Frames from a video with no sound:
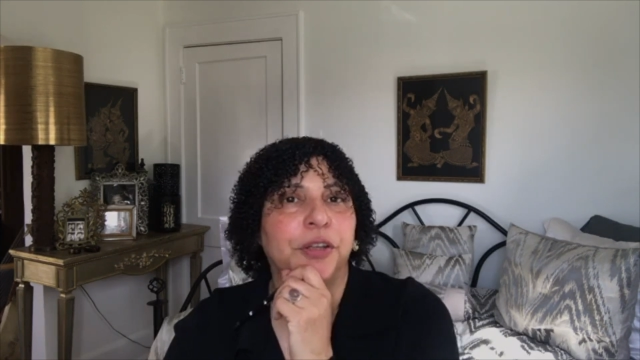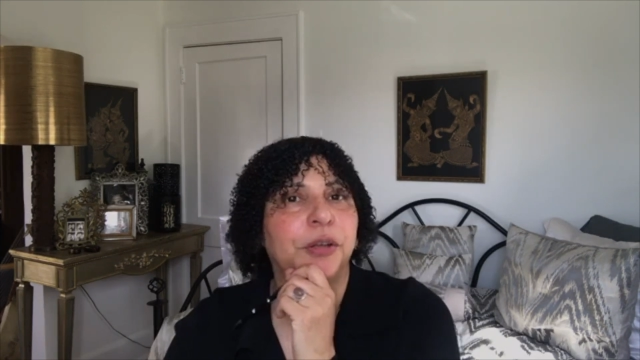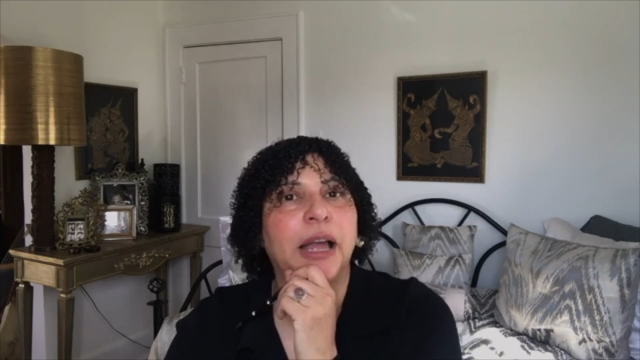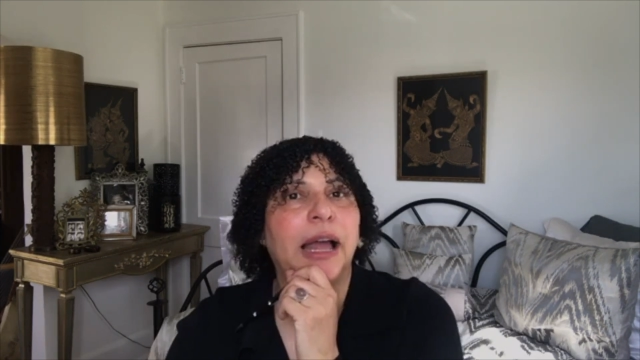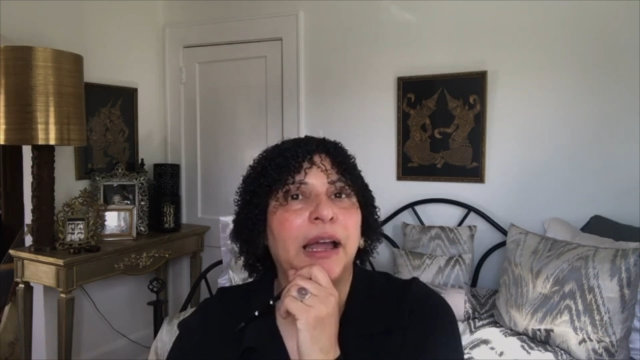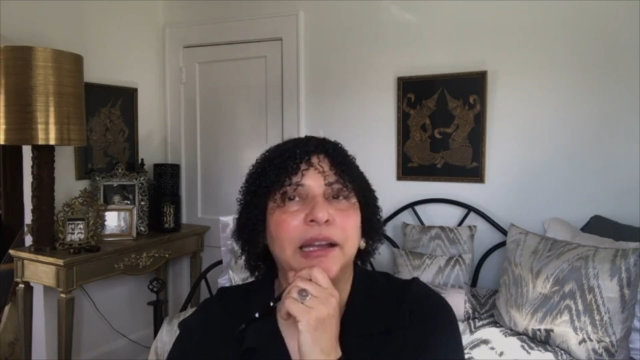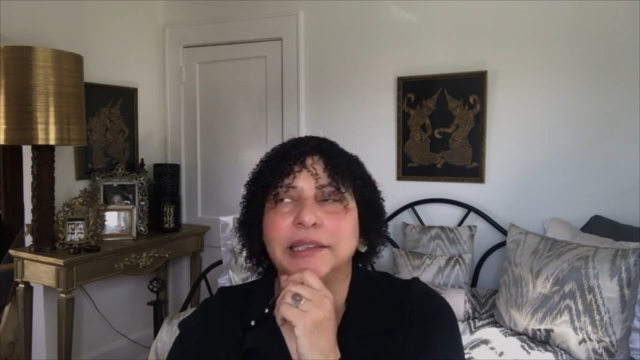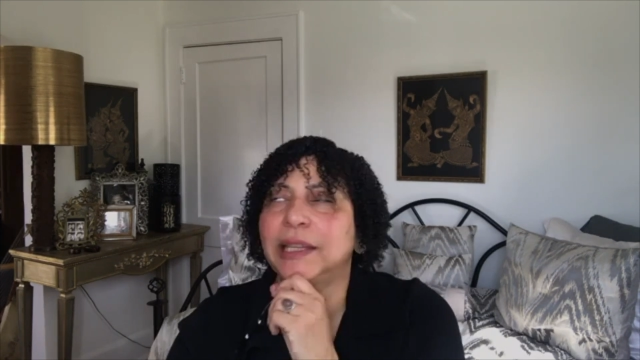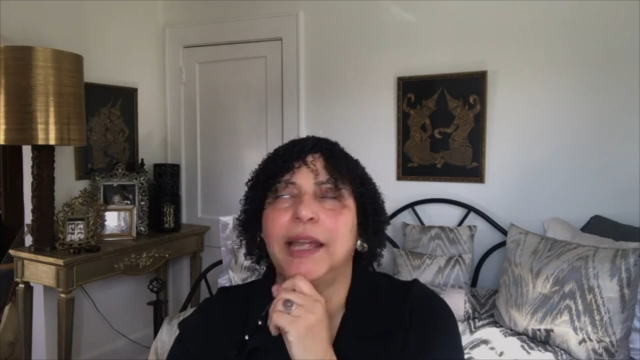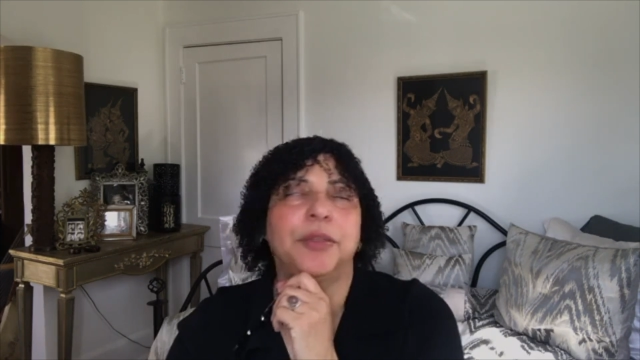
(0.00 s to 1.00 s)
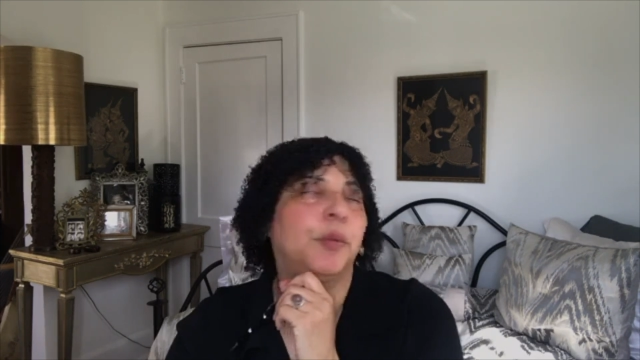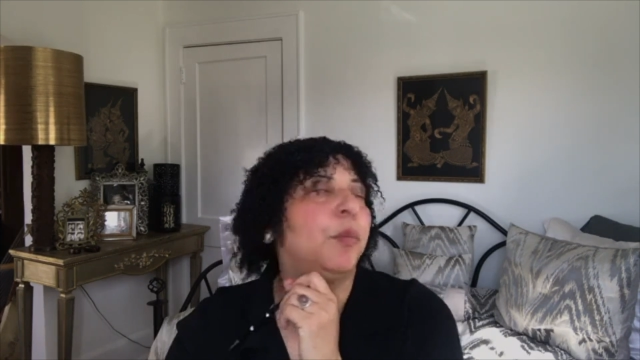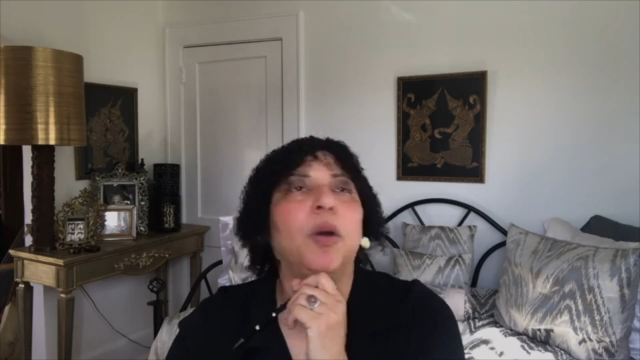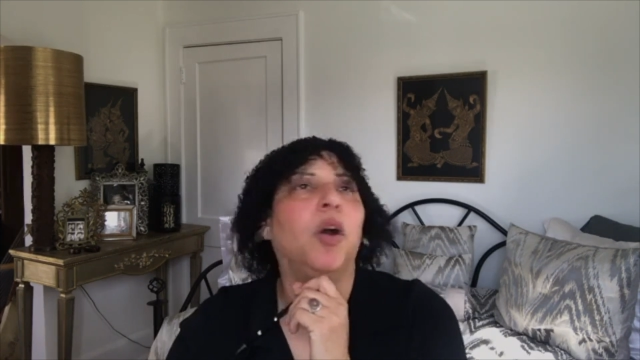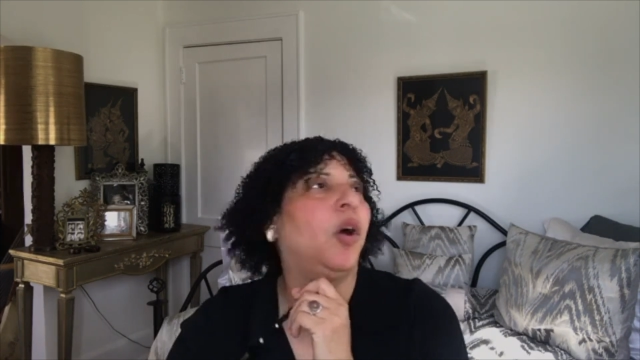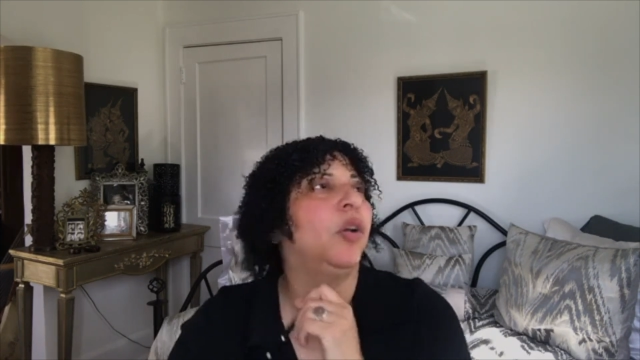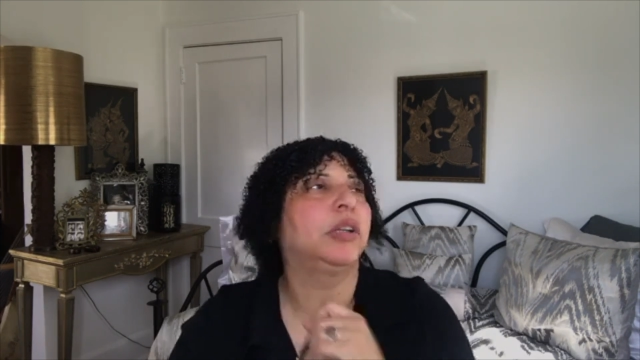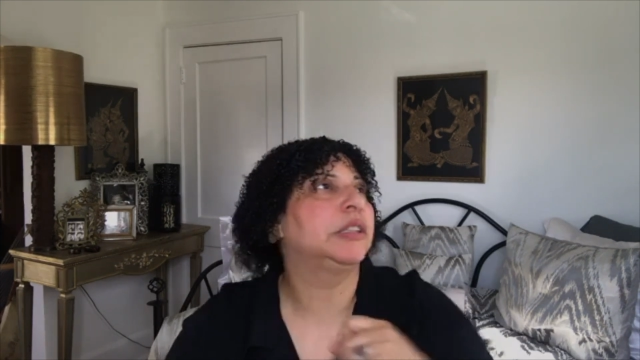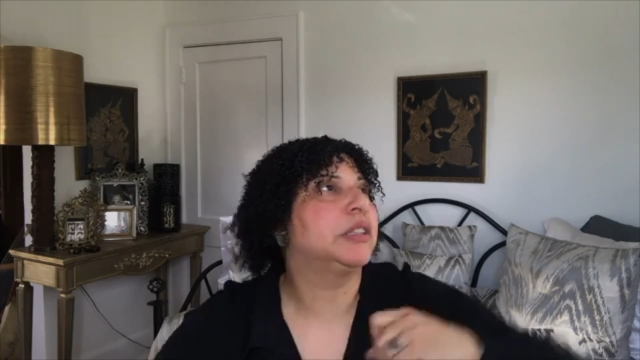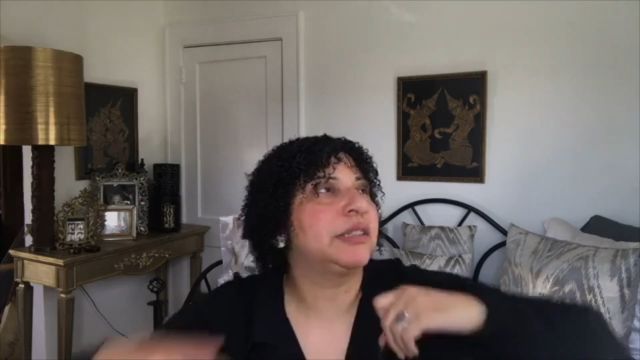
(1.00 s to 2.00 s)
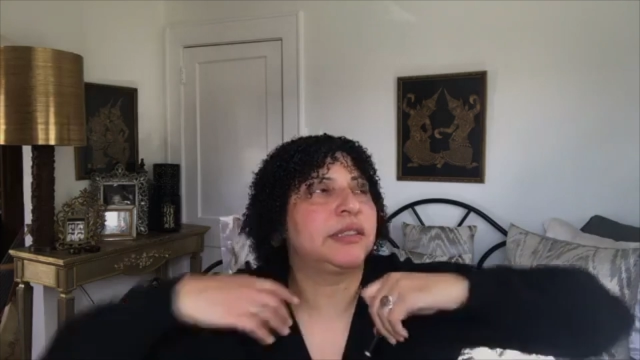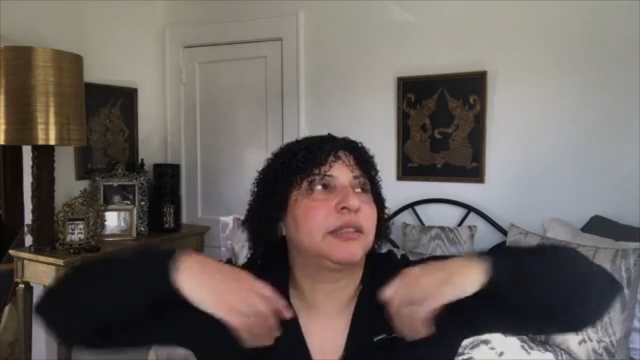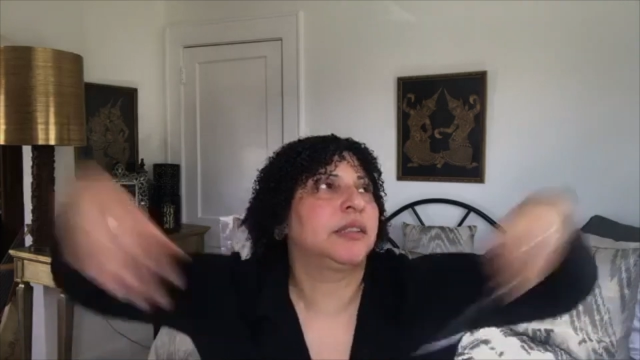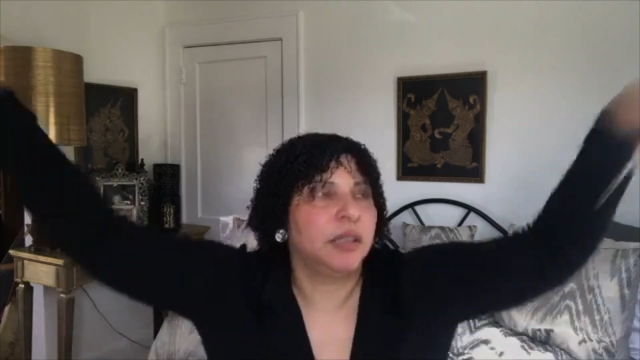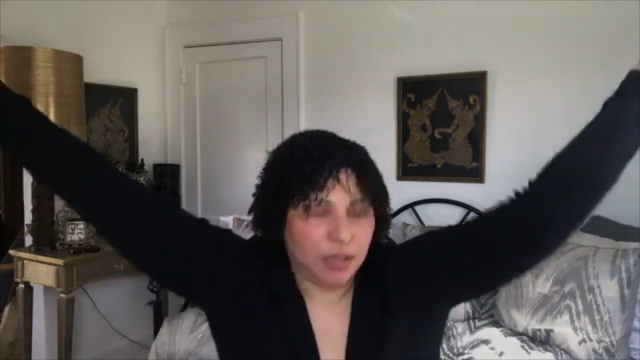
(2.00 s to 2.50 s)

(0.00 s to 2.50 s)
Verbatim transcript: you guys and the world and just